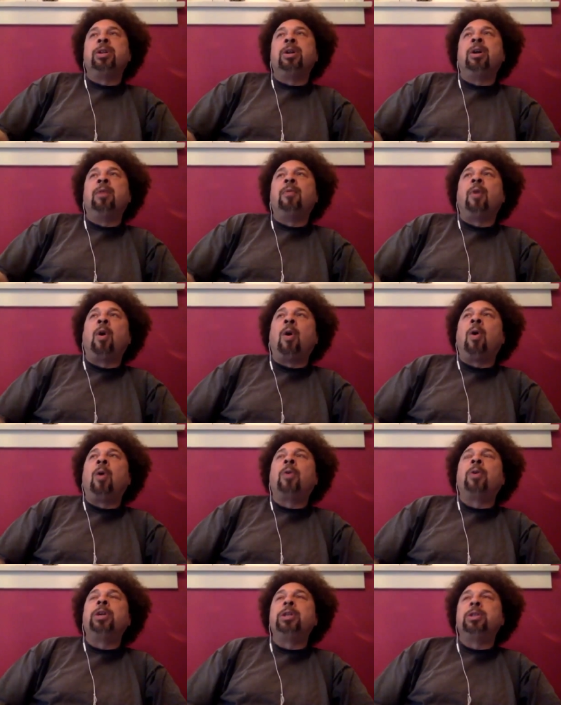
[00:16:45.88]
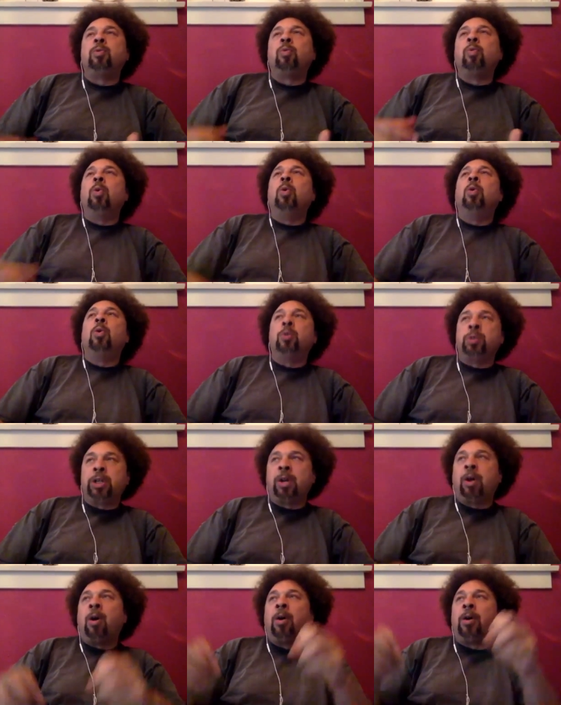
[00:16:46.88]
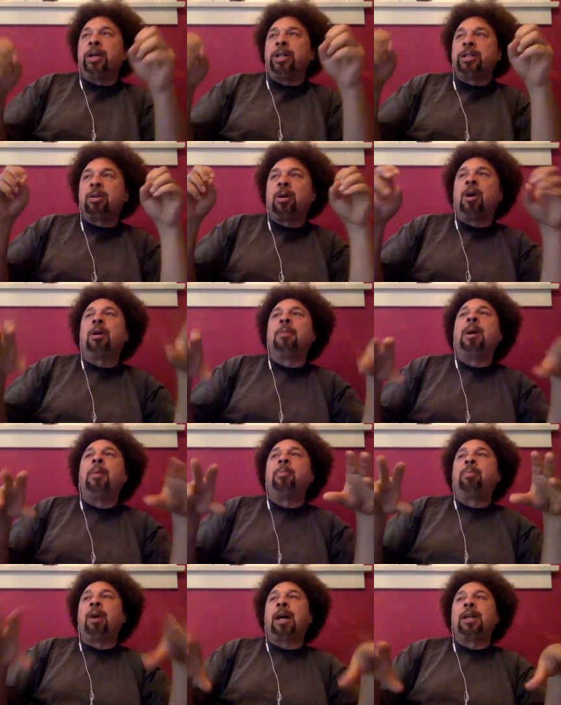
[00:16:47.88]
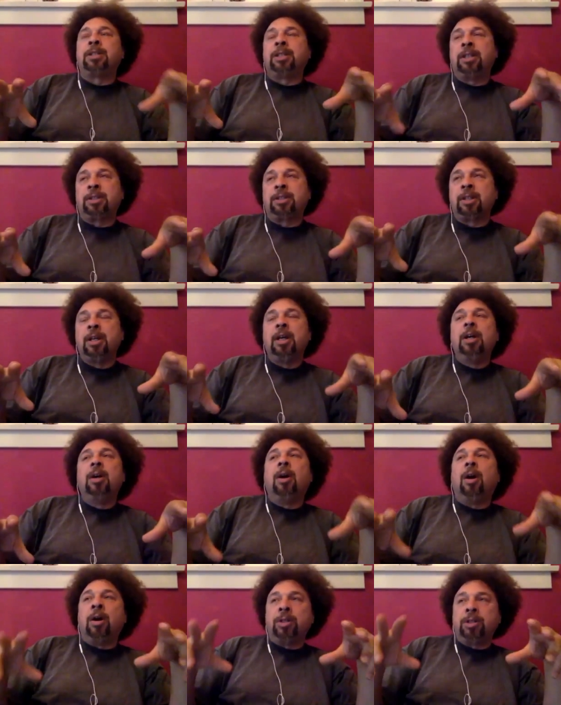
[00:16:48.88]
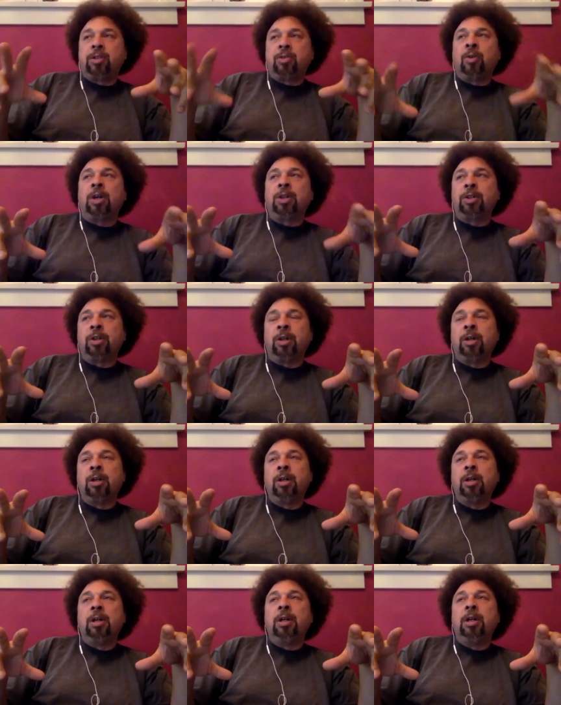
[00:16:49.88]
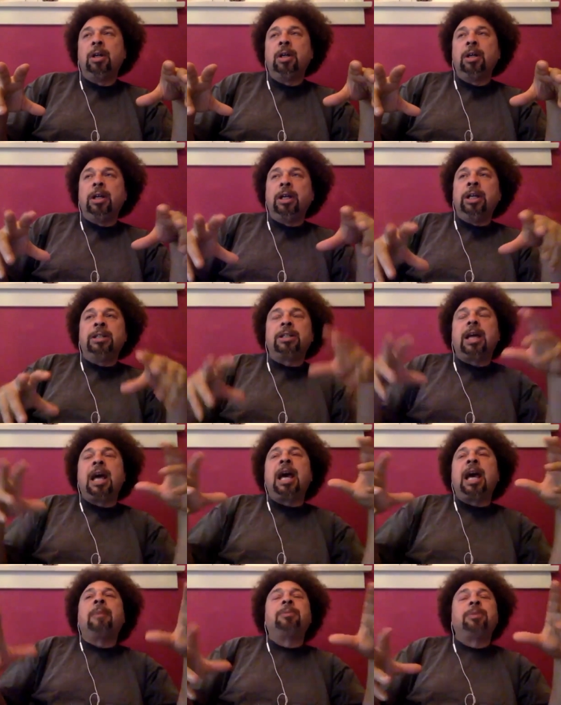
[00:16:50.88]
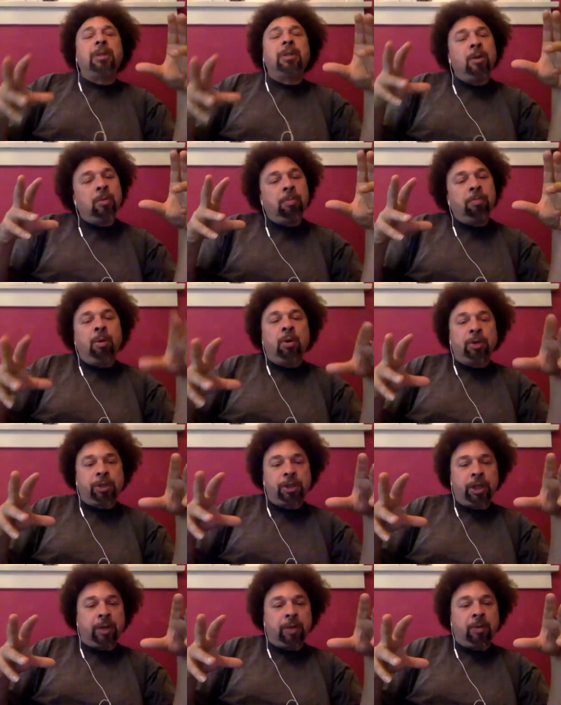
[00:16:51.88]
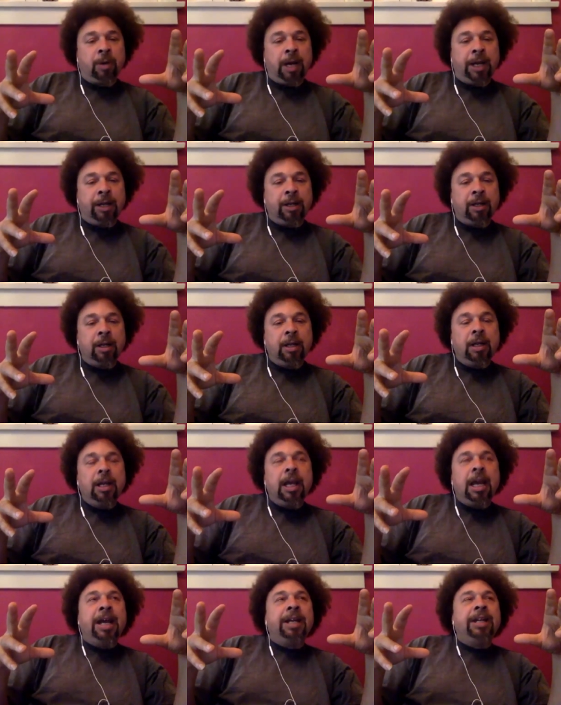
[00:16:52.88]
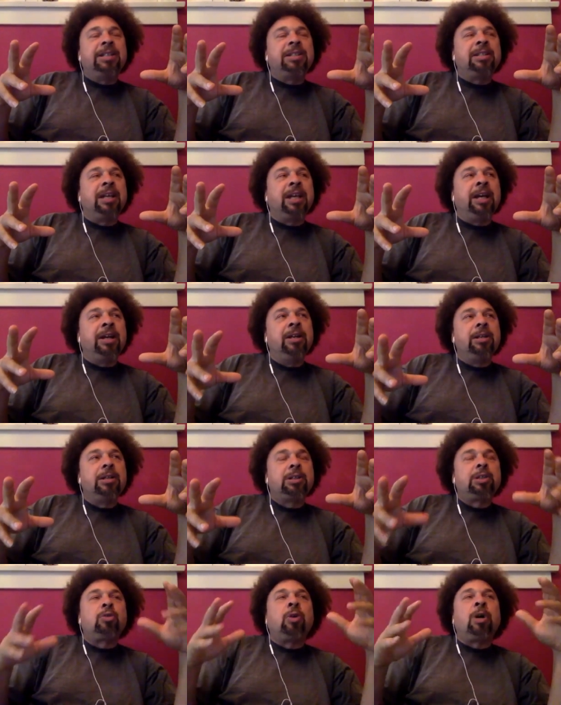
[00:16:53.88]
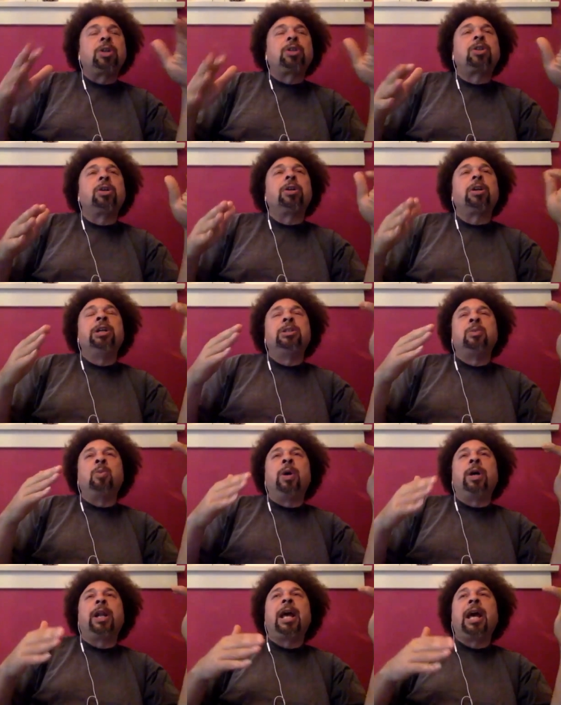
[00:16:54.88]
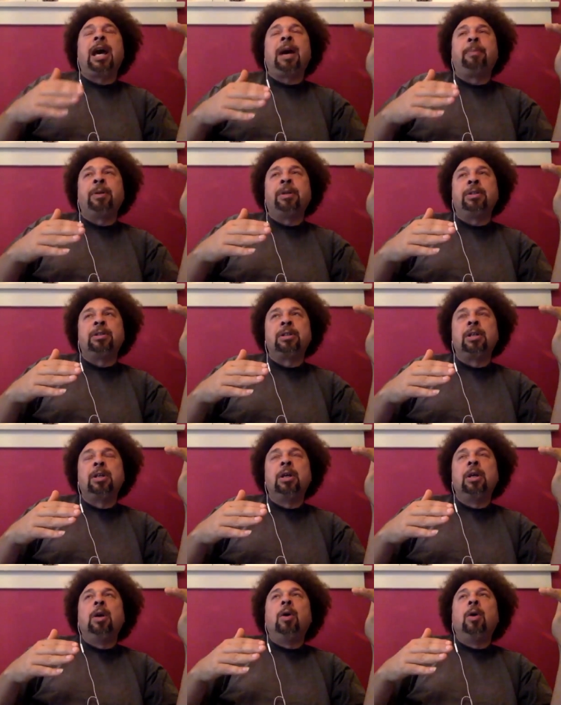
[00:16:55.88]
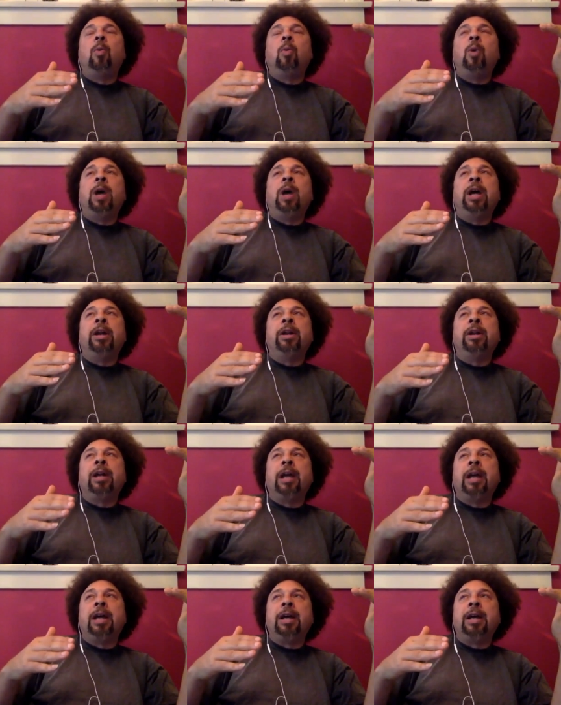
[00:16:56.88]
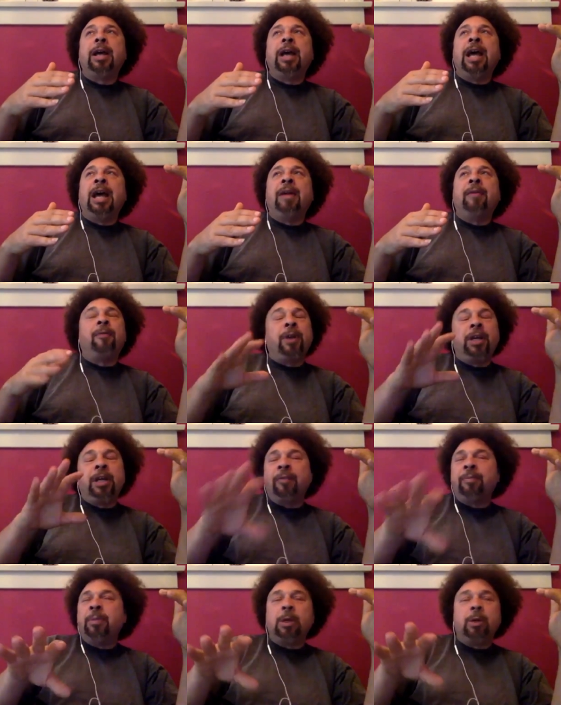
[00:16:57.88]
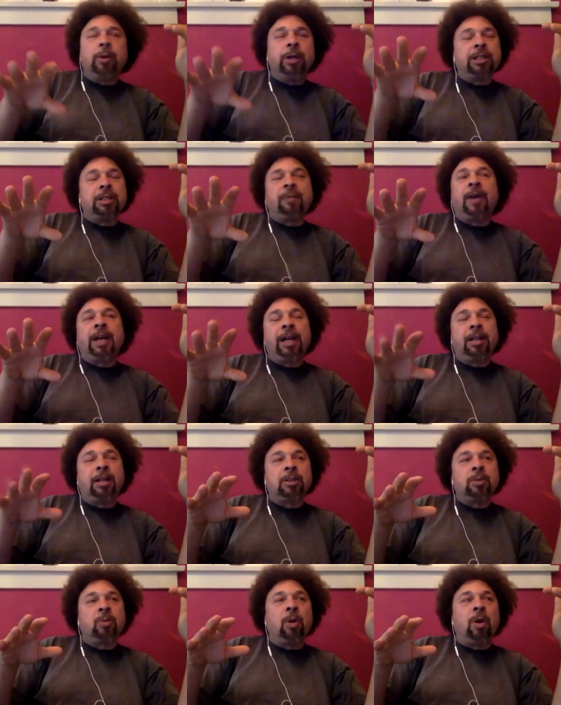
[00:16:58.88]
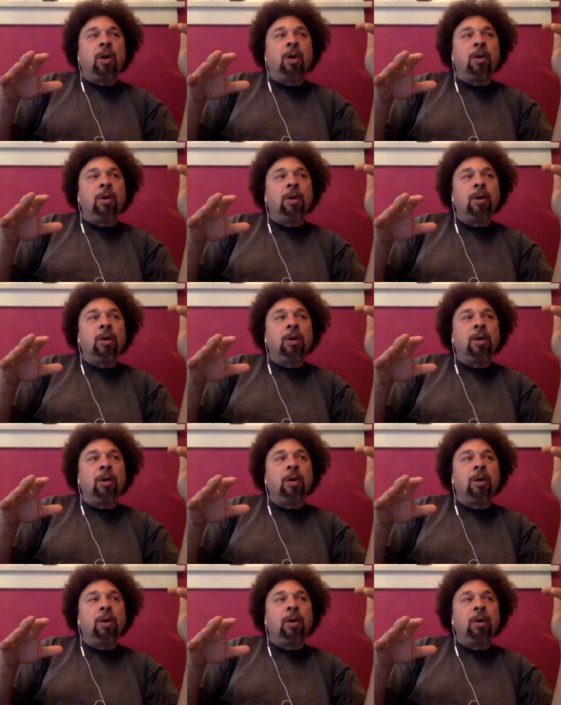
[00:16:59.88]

of all these rules and all this talk about process on structure is absolute bullshit, right? And he said, structure is what happens when, and forgive me, Chris, if I get this wrong.